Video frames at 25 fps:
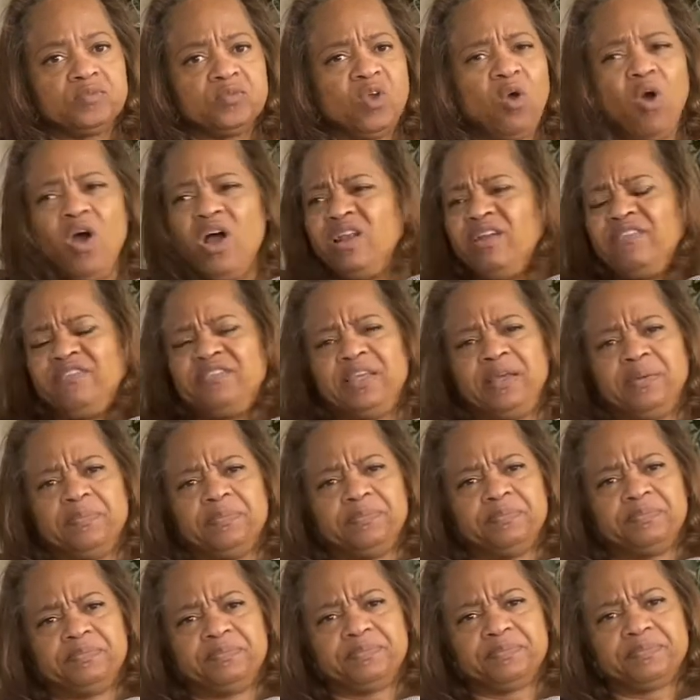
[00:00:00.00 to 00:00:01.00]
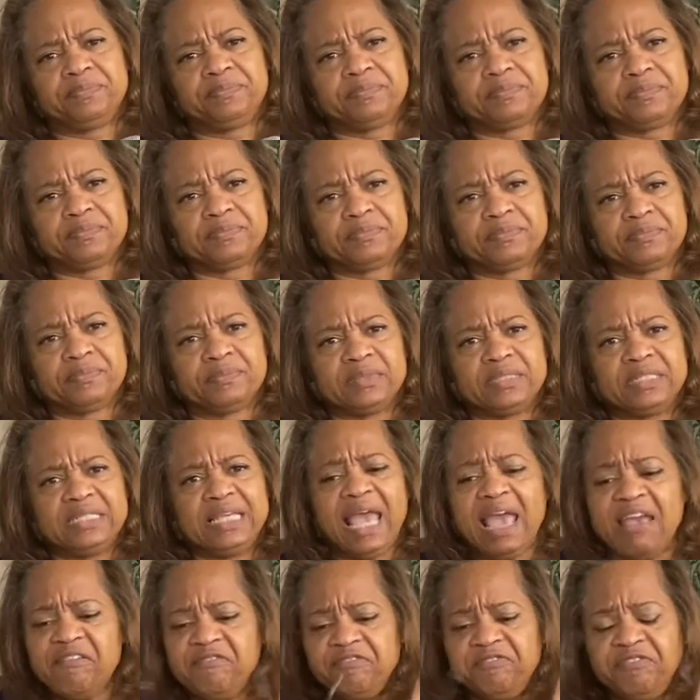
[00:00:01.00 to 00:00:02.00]
All of them
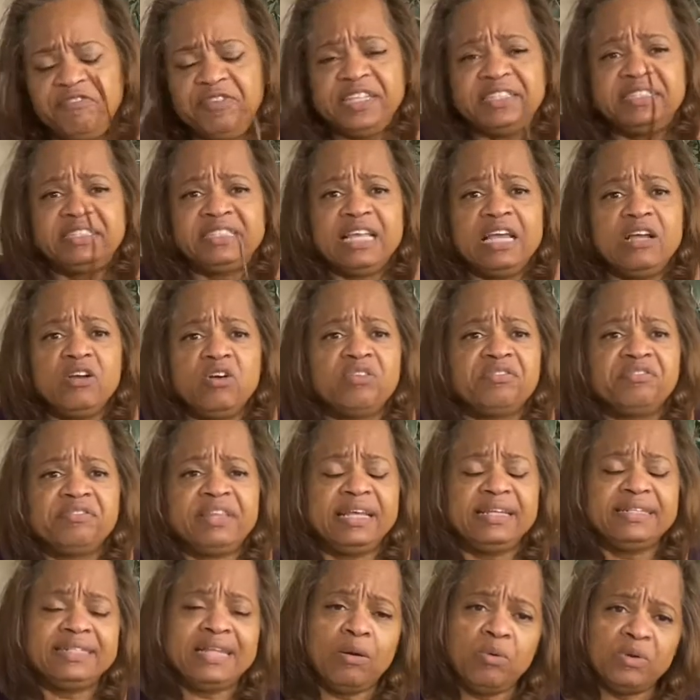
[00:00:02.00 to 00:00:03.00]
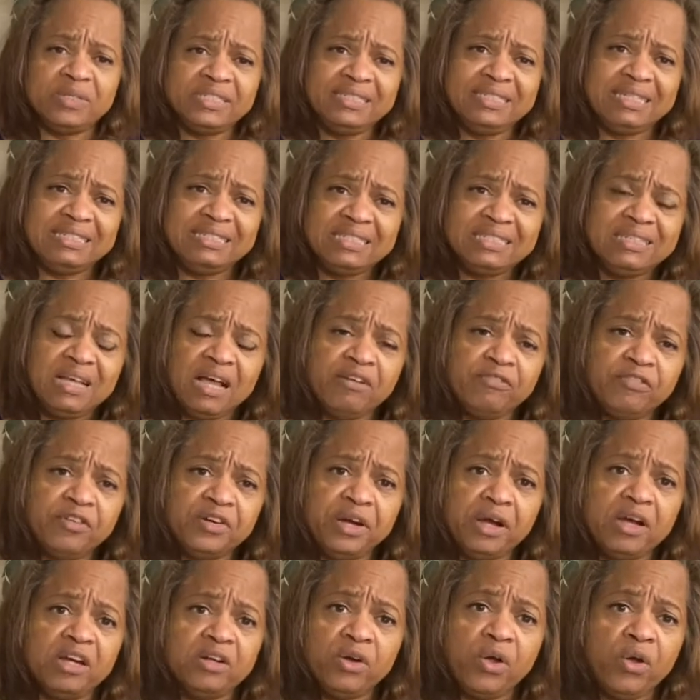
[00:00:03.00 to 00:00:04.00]
every single thing that was discovered
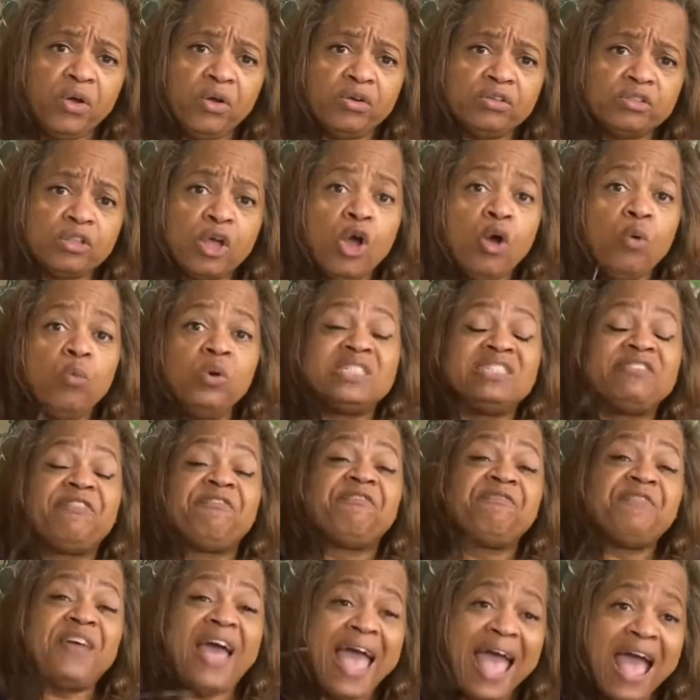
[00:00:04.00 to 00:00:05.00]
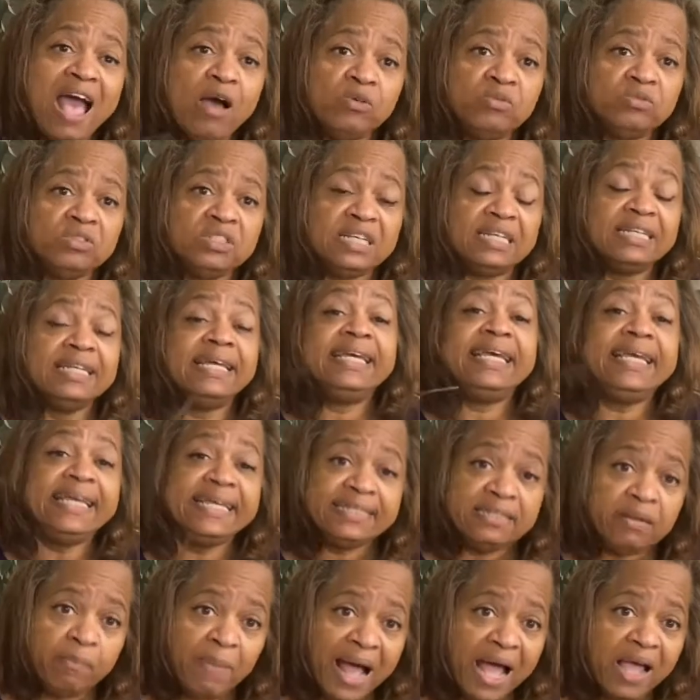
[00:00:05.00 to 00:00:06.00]
on earth was found
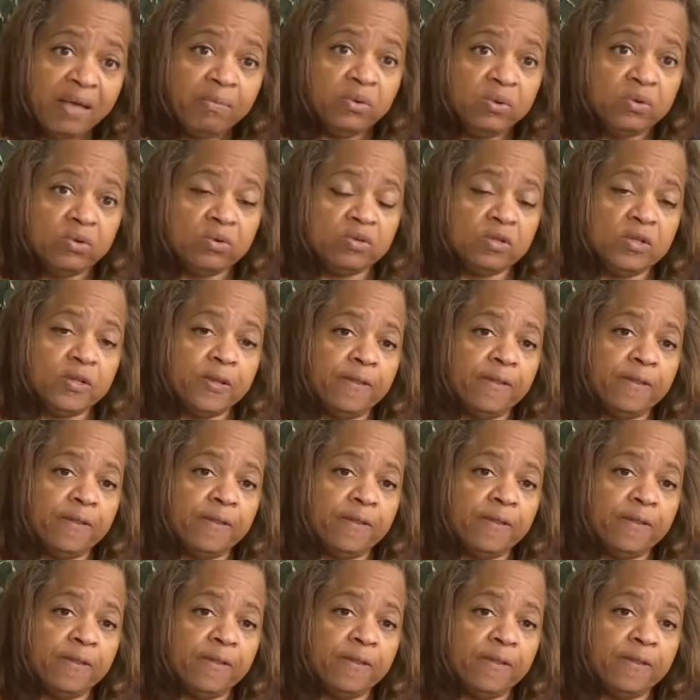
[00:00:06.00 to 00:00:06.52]
in the Bible.